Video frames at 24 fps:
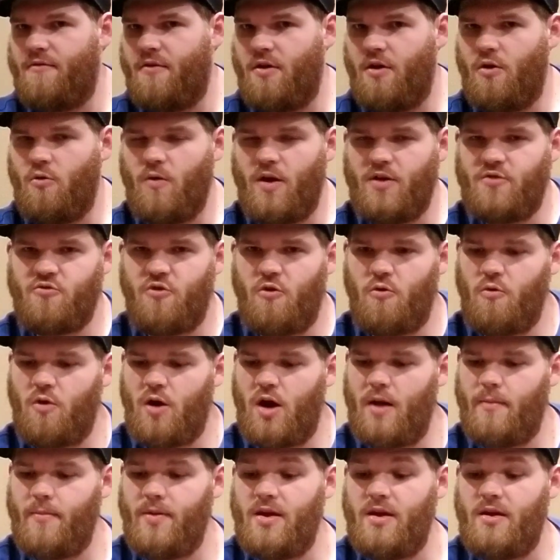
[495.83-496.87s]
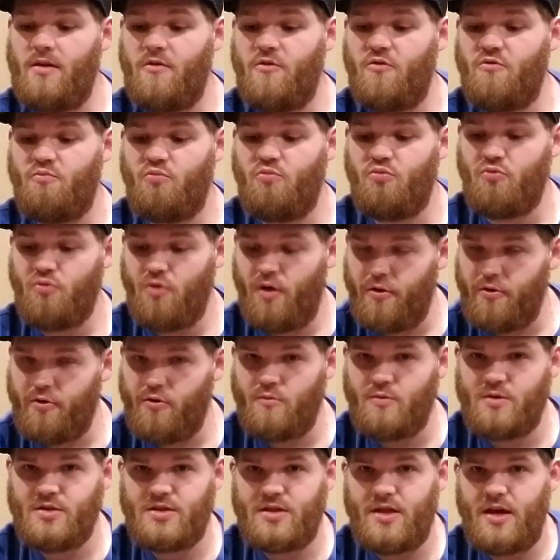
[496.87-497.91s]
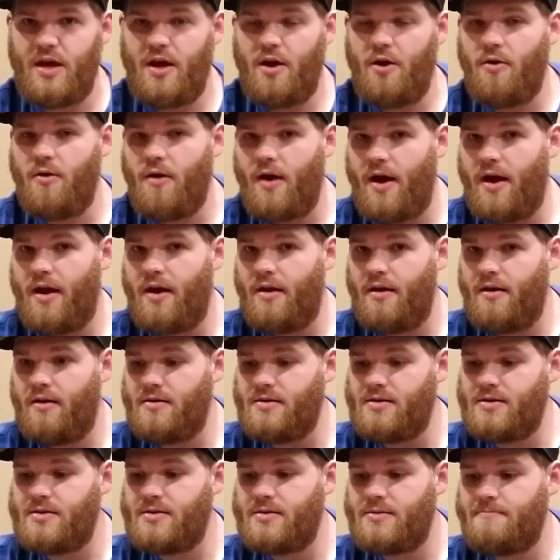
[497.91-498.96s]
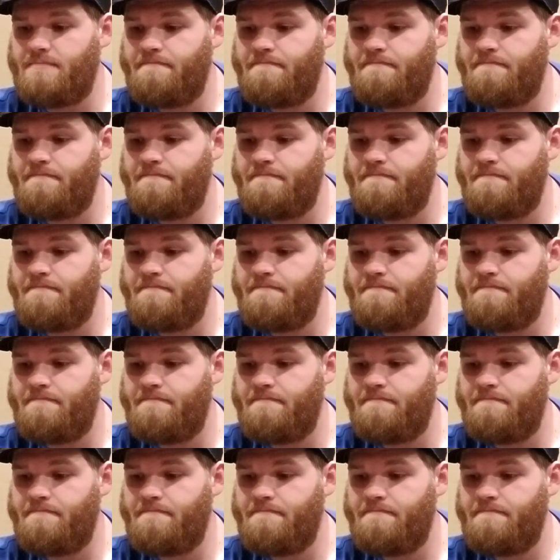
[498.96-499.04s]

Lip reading: Retro Robbie, his brother was there, and